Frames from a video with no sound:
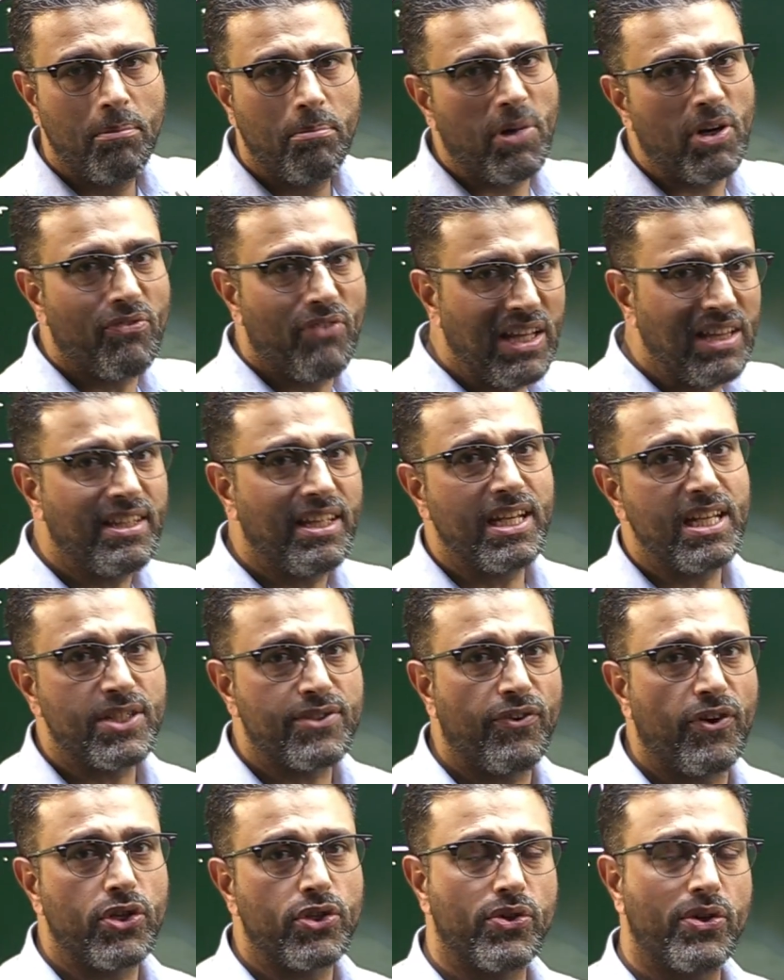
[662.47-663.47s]
But one thing
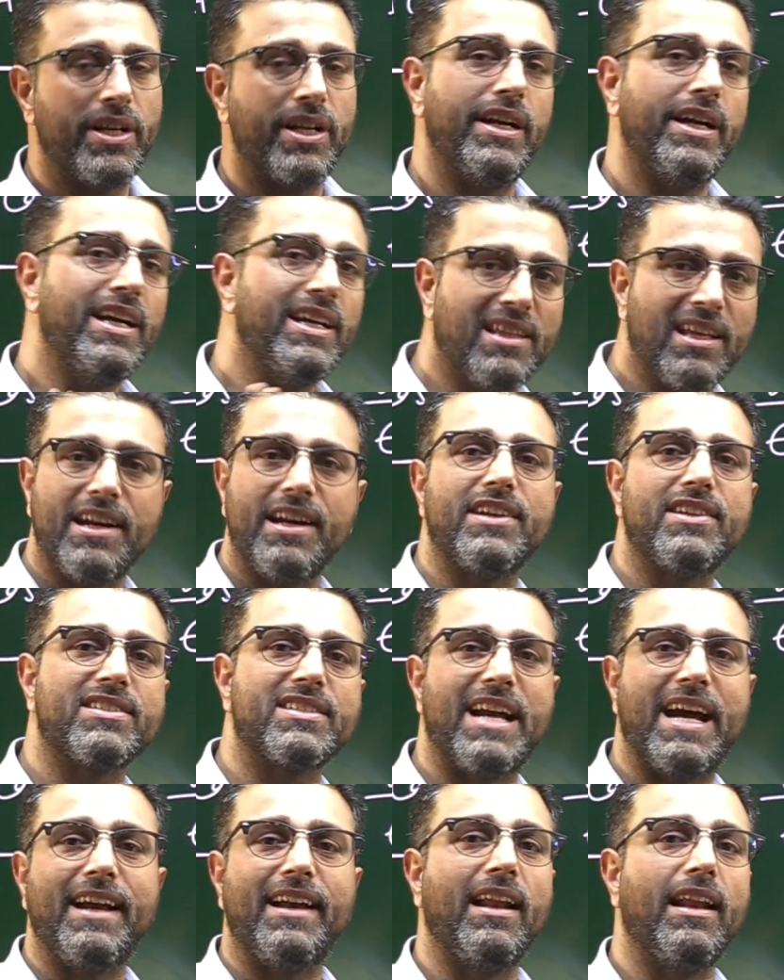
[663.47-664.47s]
is for sure, either it is
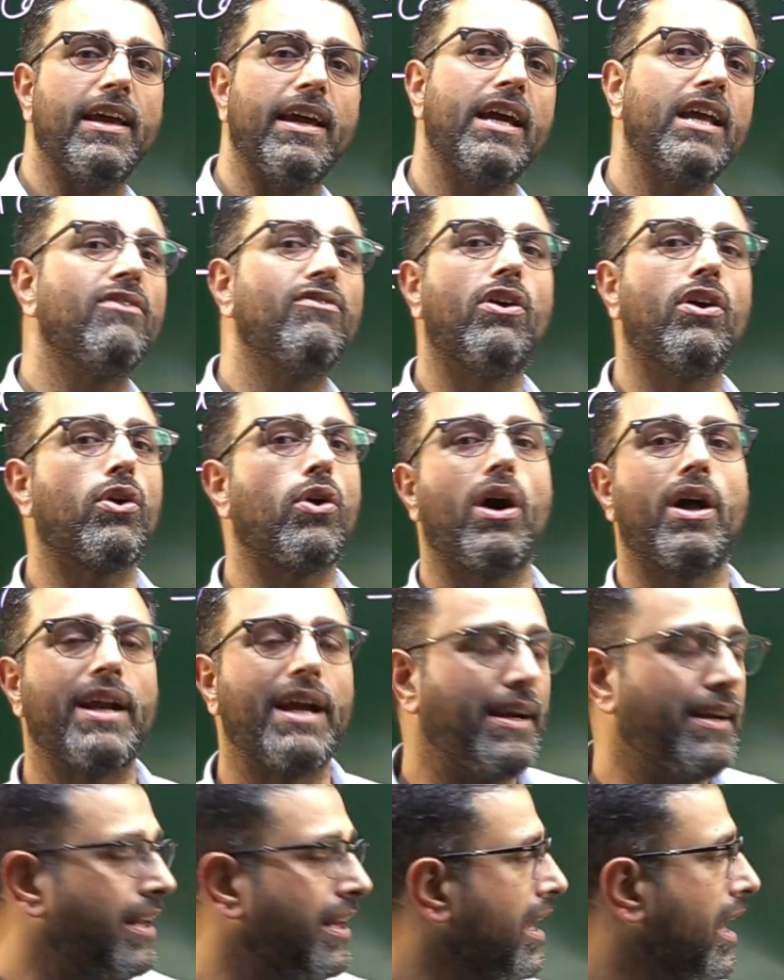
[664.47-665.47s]
radially inward or
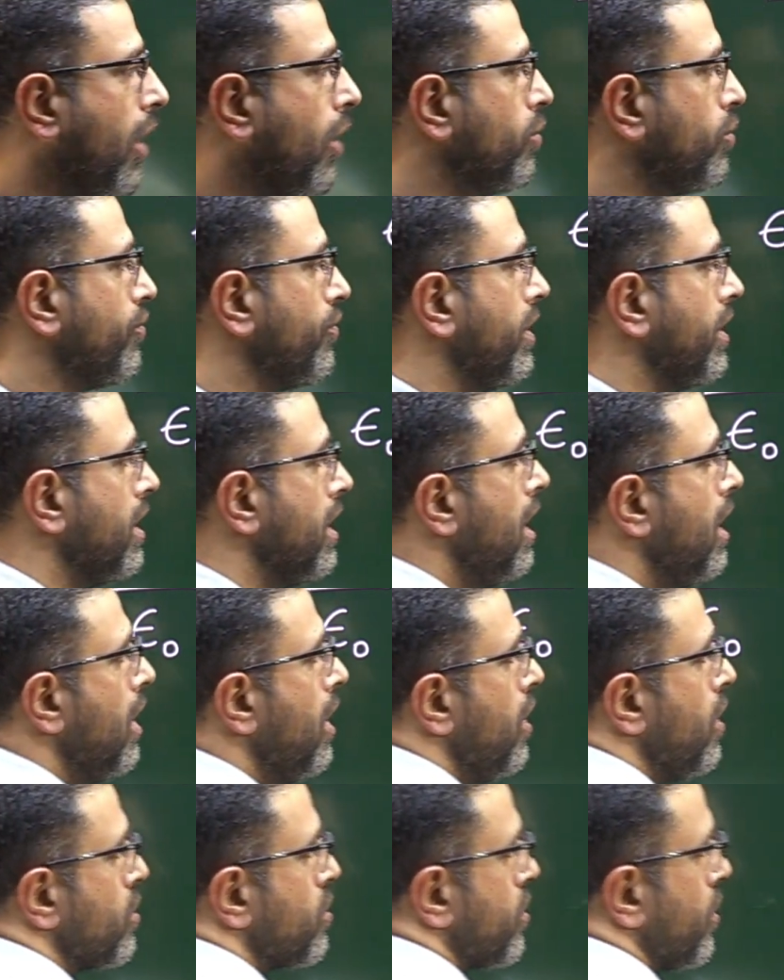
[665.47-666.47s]
radially outward.
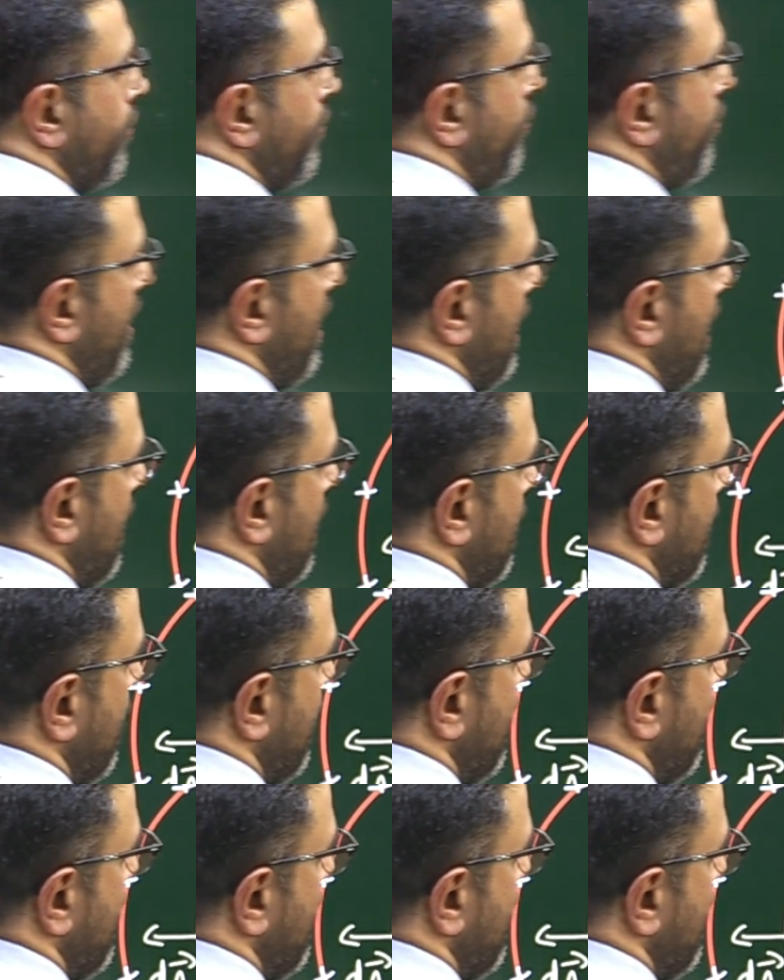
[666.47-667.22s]
So field